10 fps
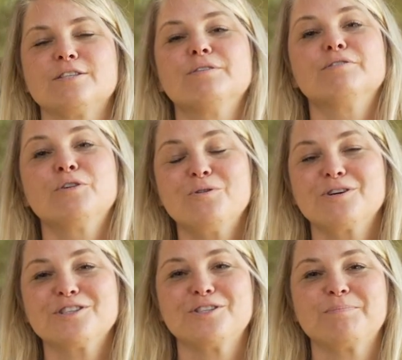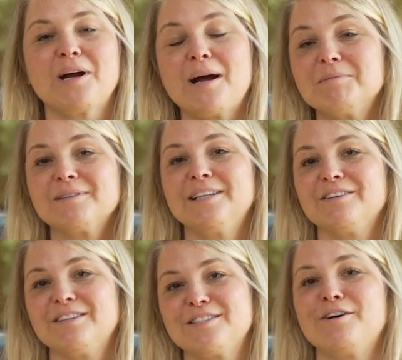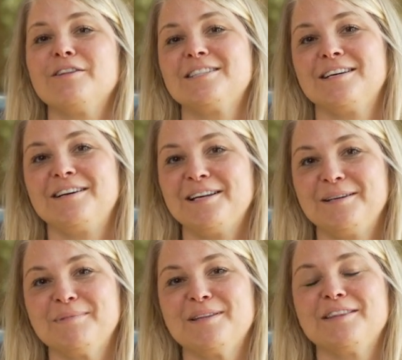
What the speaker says: So of course, you probably hear this all the time.